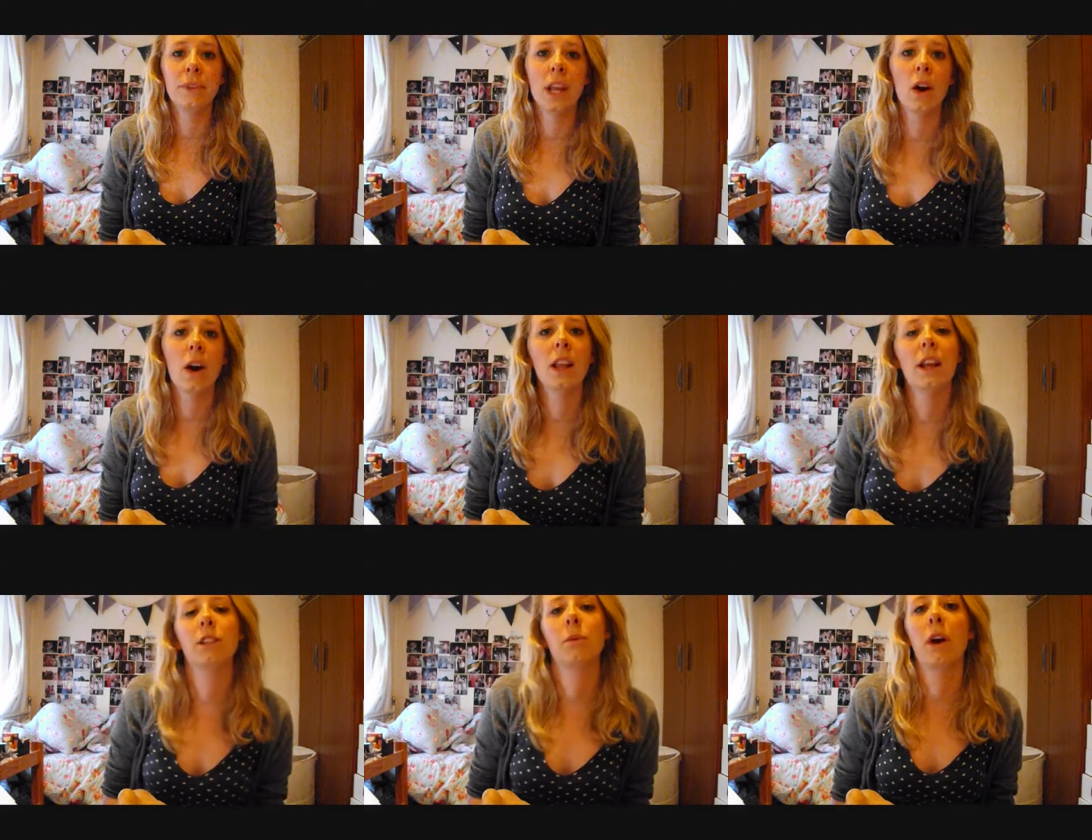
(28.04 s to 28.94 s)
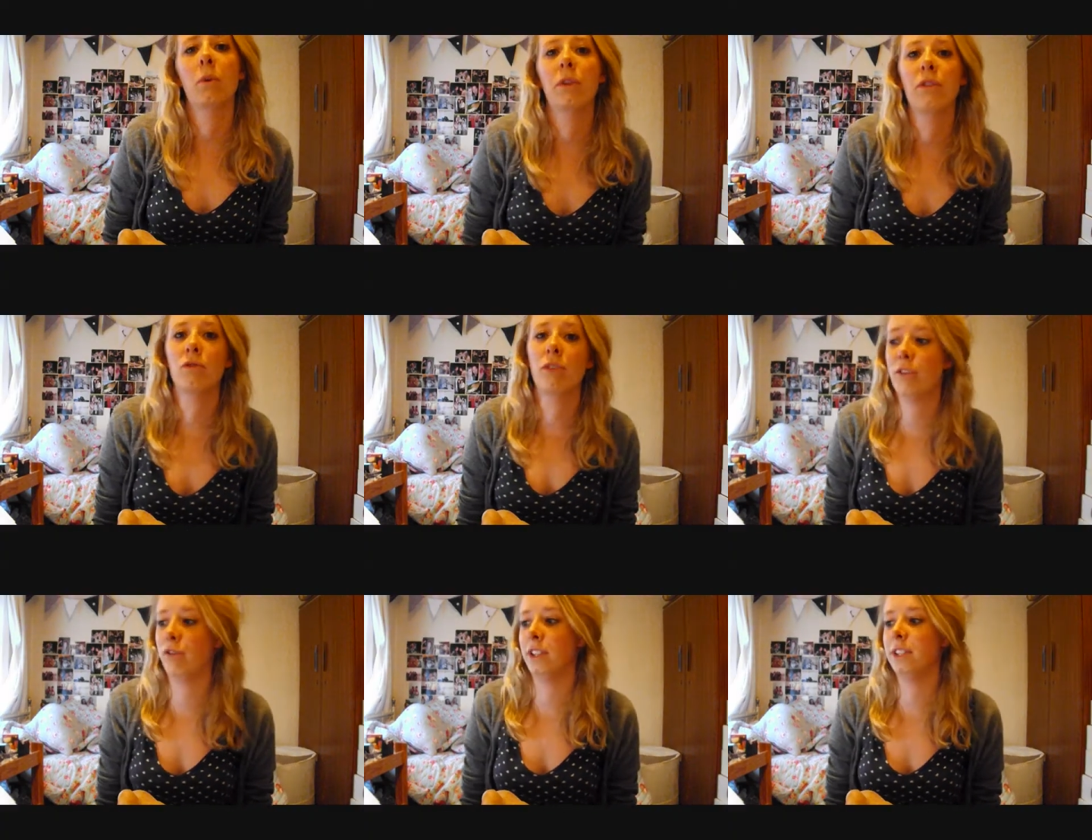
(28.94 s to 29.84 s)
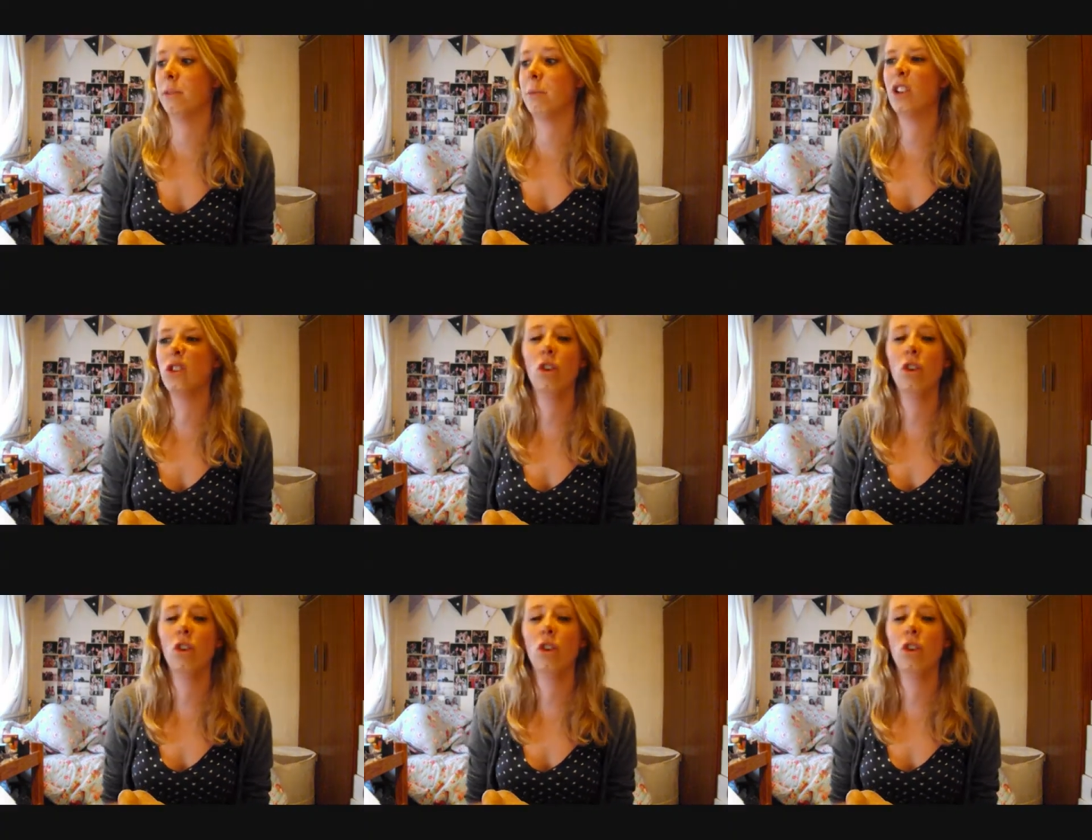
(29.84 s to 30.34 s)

Now I like to work with a reference image,